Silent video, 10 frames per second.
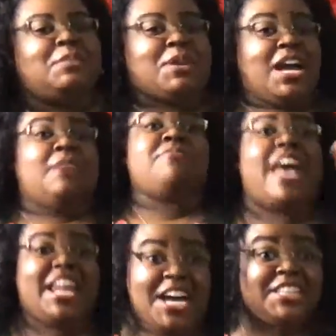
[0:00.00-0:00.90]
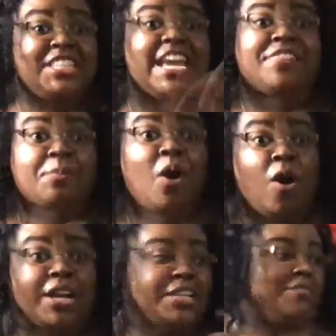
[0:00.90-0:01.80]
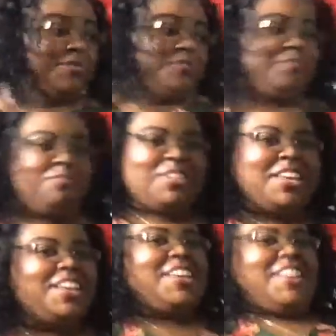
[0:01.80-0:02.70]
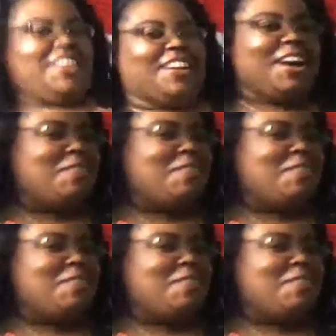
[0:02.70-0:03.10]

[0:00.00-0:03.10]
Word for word: become that auntie at the party. Go,